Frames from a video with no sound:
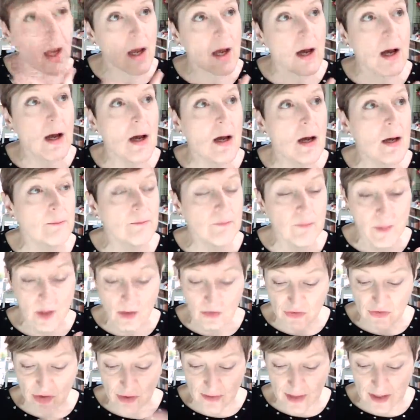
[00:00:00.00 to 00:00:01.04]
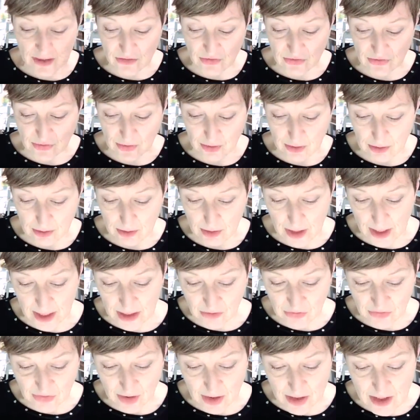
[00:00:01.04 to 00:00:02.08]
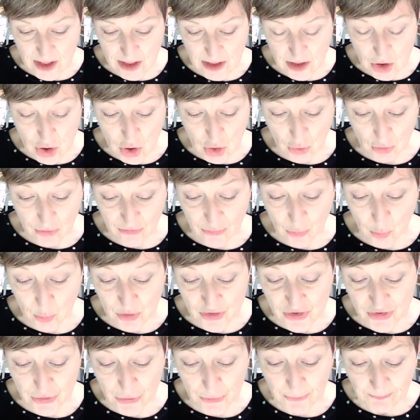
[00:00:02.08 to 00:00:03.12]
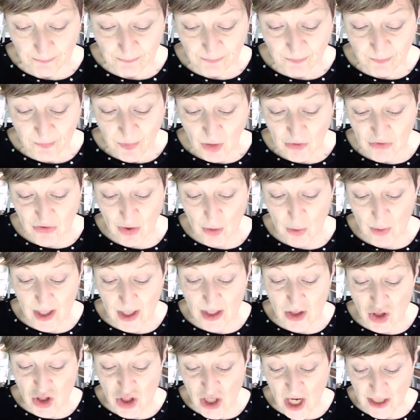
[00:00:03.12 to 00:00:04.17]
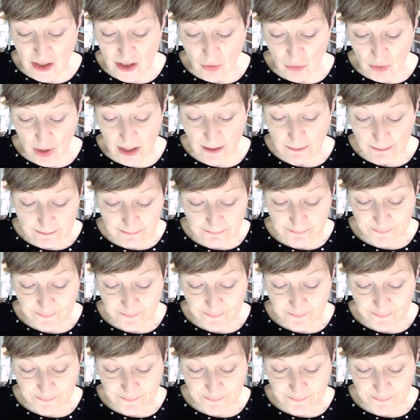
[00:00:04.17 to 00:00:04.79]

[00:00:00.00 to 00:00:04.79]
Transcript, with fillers: Um, so that's exciting to look forward to. So in January,